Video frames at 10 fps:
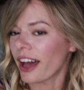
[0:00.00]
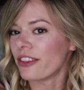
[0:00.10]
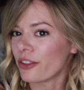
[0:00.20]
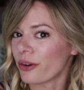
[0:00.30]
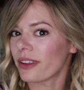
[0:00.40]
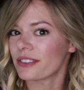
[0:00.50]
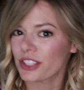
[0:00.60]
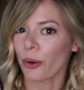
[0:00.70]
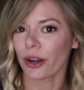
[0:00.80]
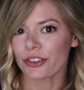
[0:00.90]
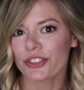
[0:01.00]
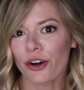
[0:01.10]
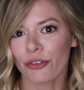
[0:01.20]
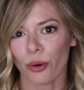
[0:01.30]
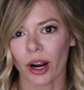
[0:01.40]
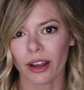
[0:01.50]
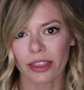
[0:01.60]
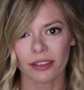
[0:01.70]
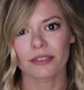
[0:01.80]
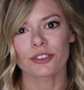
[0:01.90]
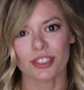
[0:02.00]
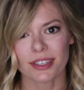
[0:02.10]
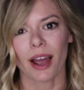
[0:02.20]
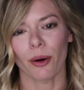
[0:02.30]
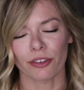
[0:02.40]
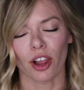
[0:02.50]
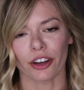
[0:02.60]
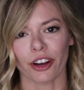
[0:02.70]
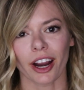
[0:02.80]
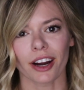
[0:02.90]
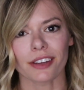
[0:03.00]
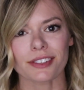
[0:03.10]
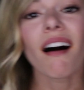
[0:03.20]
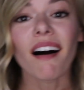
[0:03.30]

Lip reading: and so on and so forth, just however long your hair is.